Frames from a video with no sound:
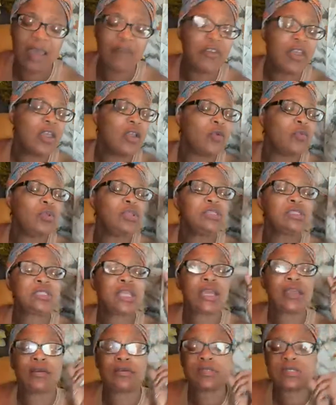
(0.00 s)
We stand
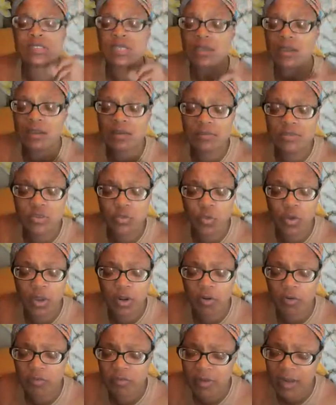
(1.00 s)
on Psalms
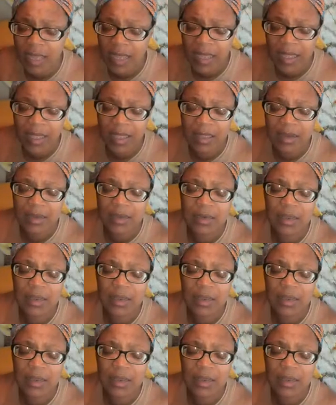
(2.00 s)
109.